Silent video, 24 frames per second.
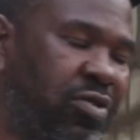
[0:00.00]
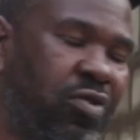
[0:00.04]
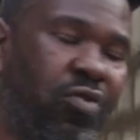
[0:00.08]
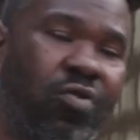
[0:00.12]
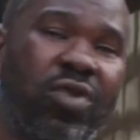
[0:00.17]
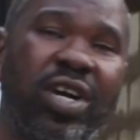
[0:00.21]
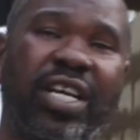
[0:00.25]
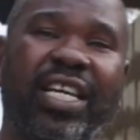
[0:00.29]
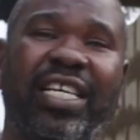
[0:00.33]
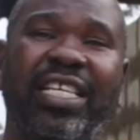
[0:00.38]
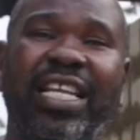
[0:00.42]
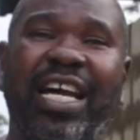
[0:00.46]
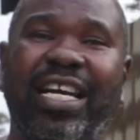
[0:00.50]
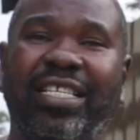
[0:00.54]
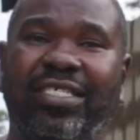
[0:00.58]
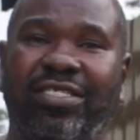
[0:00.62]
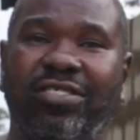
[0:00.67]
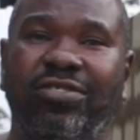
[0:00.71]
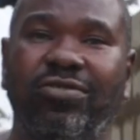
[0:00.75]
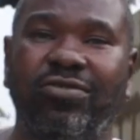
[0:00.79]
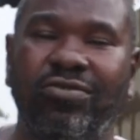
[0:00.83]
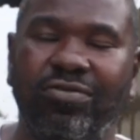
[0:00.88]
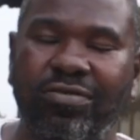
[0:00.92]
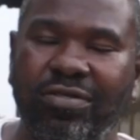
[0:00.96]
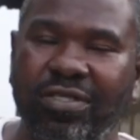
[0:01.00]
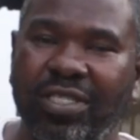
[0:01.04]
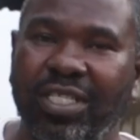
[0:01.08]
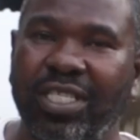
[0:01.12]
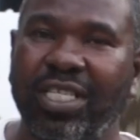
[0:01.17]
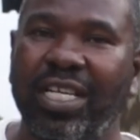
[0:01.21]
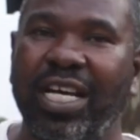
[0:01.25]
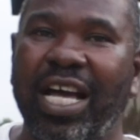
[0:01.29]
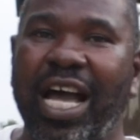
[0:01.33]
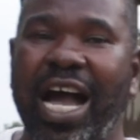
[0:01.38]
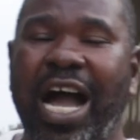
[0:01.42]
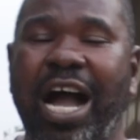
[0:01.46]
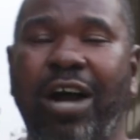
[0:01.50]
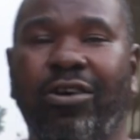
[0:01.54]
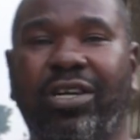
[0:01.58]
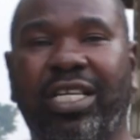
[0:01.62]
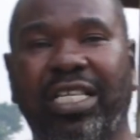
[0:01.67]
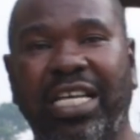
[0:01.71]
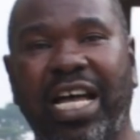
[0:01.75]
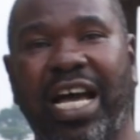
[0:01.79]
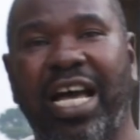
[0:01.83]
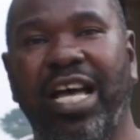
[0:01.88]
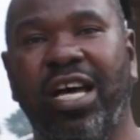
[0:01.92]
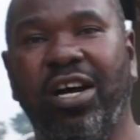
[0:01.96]
what can I do? How
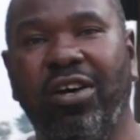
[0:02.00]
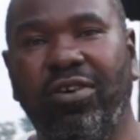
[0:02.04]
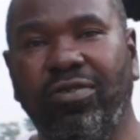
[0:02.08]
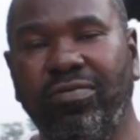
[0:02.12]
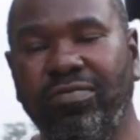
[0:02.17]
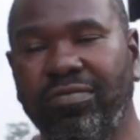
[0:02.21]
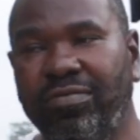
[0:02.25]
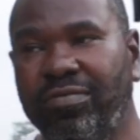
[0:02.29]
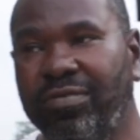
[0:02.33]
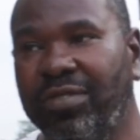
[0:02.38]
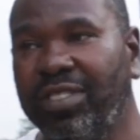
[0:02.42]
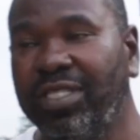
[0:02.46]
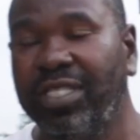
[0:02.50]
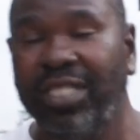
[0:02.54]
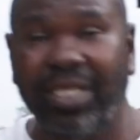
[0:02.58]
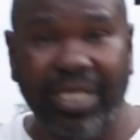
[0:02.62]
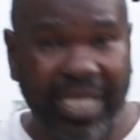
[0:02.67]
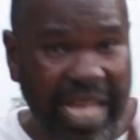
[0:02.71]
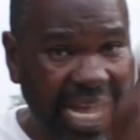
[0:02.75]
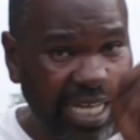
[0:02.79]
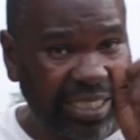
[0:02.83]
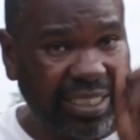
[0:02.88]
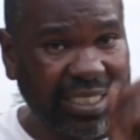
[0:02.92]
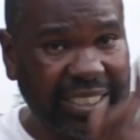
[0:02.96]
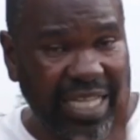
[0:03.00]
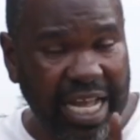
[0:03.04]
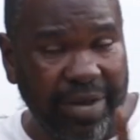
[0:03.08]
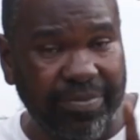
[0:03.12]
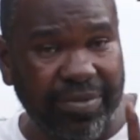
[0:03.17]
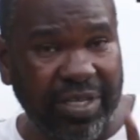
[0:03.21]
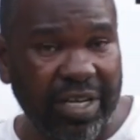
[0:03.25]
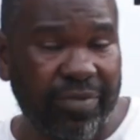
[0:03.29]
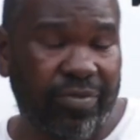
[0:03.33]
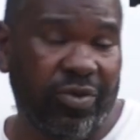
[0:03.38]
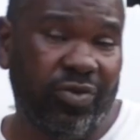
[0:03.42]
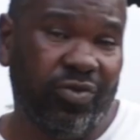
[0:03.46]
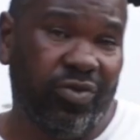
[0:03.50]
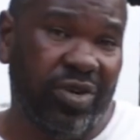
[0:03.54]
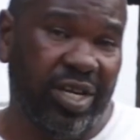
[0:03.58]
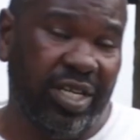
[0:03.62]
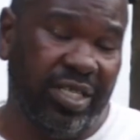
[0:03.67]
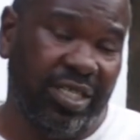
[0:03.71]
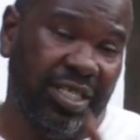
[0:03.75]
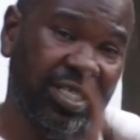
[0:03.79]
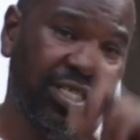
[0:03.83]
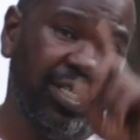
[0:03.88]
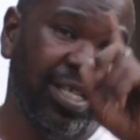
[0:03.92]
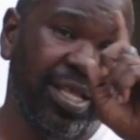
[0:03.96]
can I help? That's step number
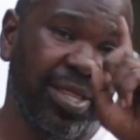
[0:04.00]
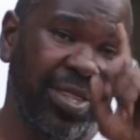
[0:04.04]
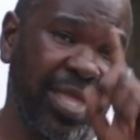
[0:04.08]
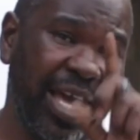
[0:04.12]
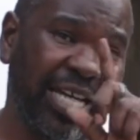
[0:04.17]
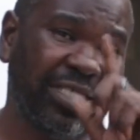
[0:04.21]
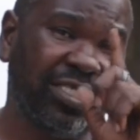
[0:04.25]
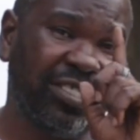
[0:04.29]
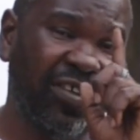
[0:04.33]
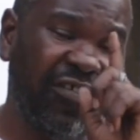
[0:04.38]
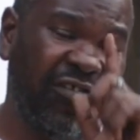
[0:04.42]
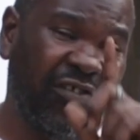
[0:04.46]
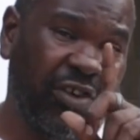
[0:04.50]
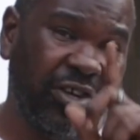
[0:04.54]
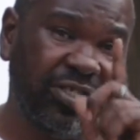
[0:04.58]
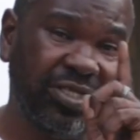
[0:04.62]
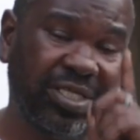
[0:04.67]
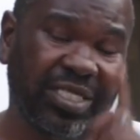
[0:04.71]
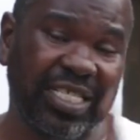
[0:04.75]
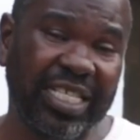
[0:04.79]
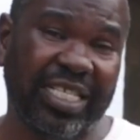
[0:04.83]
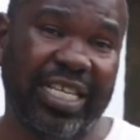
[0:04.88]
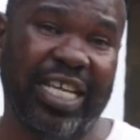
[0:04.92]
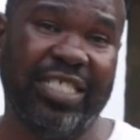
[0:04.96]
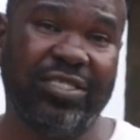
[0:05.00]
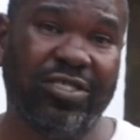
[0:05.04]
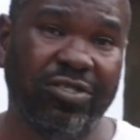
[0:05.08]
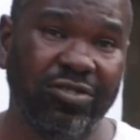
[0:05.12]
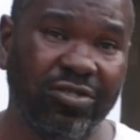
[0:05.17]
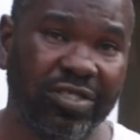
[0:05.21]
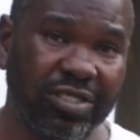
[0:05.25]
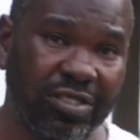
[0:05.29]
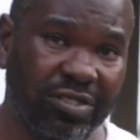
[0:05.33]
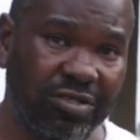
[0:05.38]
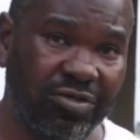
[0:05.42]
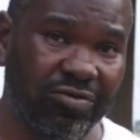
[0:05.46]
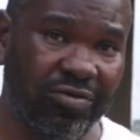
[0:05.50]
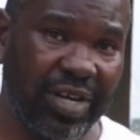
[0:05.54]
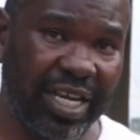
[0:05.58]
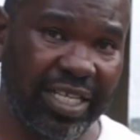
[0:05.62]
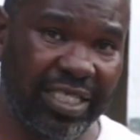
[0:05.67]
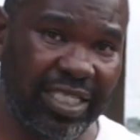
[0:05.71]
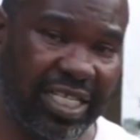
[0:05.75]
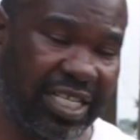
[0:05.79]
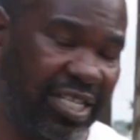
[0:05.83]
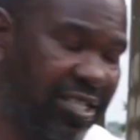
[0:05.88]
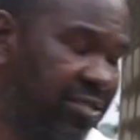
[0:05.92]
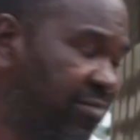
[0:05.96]
one. That's the first thing that you can do
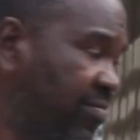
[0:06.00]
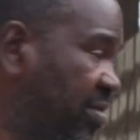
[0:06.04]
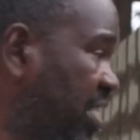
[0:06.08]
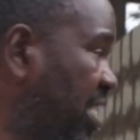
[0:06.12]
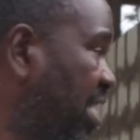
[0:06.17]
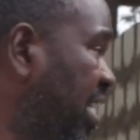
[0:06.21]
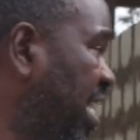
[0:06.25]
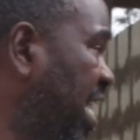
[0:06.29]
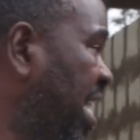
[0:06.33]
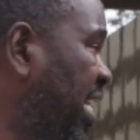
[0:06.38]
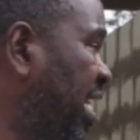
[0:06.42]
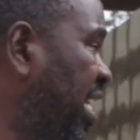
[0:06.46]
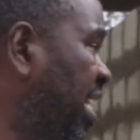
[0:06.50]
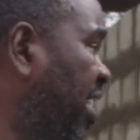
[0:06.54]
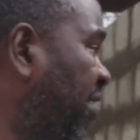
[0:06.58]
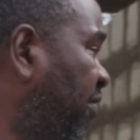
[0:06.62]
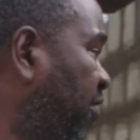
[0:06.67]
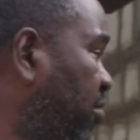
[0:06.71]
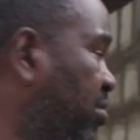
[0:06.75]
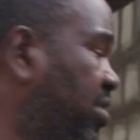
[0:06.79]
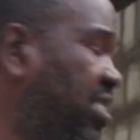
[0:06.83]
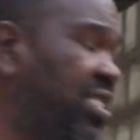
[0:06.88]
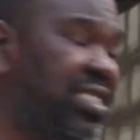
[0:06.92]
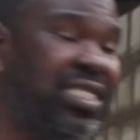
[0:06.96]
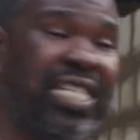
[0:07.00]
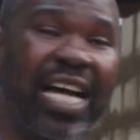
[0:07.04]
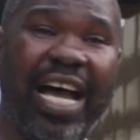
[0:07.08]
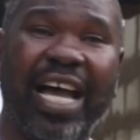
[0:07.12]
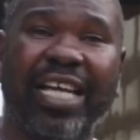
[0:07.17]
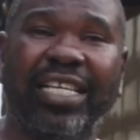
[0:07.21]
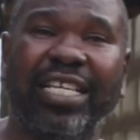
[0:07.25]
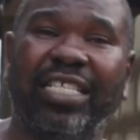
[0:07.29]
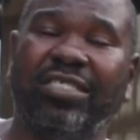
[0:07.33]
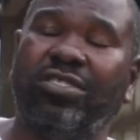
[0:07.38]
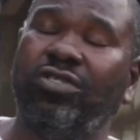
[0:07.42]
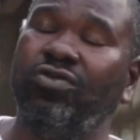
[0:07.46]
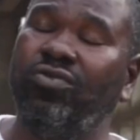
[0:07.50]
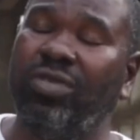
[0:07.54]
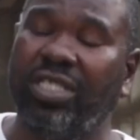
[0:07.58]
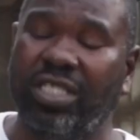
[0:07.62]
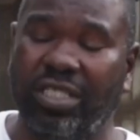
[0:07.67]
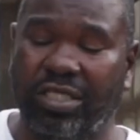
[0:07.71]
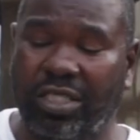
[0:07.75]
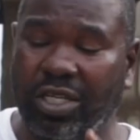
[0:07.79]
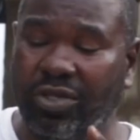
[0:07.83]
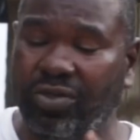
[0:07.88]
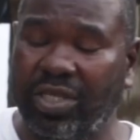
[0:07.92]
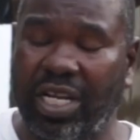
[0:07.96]
right there. And if you decide that you want
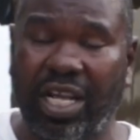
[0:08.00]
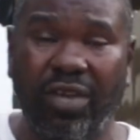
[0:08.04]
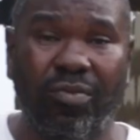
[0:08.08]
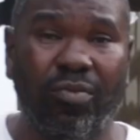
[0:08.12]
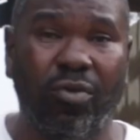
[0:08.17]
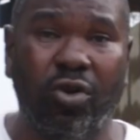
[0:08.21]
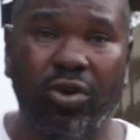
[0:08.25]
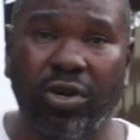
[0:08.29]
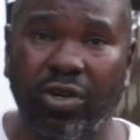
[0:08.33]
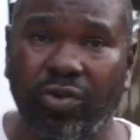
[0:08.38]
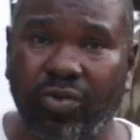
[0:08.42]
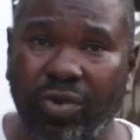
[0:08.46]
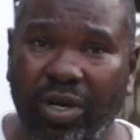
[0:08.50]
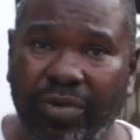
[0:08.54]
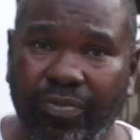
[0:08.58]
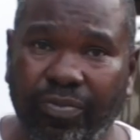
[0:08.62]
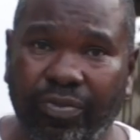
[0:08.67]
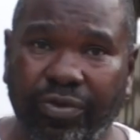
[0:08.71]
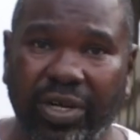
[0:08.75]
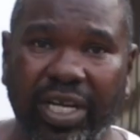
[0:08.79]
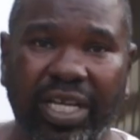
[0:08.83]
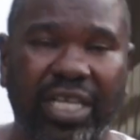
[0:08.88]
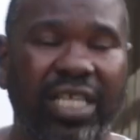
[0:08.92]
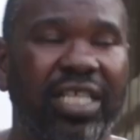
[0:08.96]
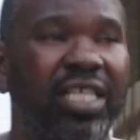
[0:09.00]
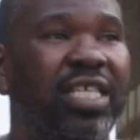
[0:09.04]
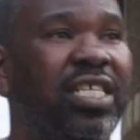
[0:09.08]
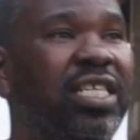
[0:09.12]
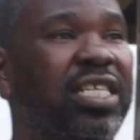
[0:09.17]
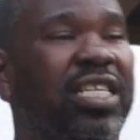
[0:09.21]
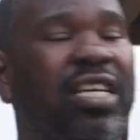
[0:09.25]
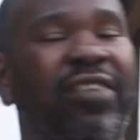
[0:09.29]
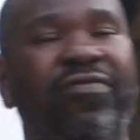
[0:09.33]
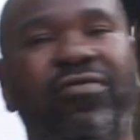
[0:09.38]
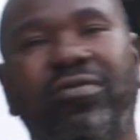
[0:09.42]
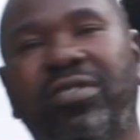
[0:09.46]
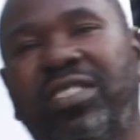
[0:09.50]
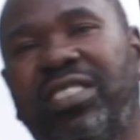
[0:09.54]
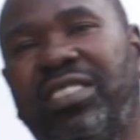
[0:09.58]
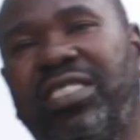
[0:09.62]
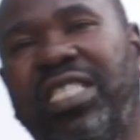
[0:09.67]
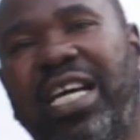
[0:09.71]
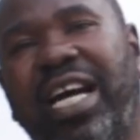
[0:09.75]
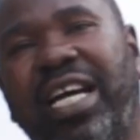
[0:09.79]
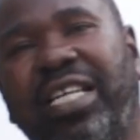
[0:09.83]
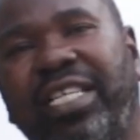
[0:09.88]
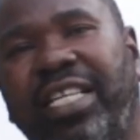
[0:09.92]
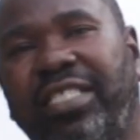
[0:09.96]
to donate more than one brick, if you
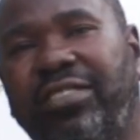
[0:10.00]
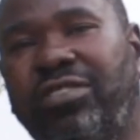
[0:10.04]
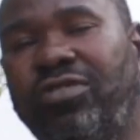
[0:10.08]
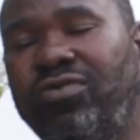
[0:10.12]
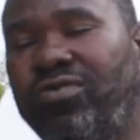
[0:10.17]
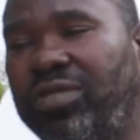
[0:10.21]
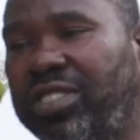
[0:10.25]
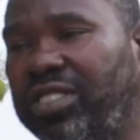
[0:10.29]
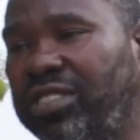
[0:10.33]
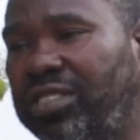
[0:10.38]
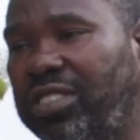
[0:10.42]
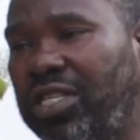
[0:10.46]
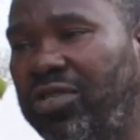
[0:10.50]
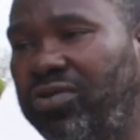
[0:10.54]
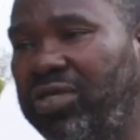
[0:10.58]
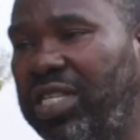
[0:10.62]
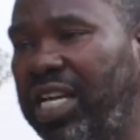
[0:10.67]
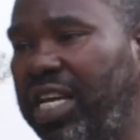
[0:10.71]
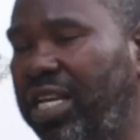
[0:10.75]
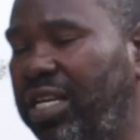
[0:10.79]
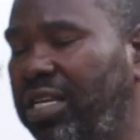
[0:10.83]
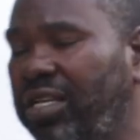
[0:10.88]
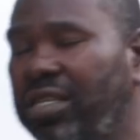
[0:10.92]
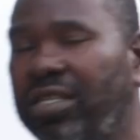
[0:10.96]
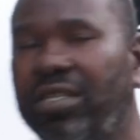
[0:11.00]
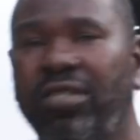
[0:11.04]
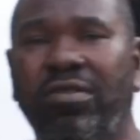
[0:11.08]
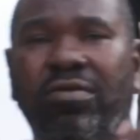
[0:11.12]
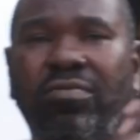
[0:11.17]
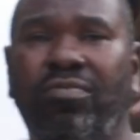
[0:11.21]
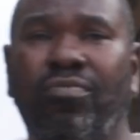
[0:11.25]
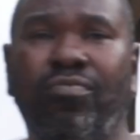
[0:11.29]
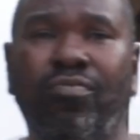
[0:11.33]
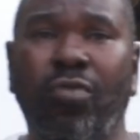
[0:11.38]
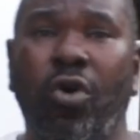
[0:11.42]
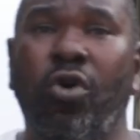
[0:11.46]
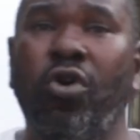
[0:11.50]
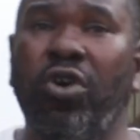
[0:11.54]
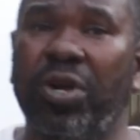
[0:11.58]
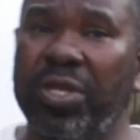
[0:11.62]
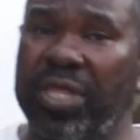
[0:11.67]
decide that you want to donate more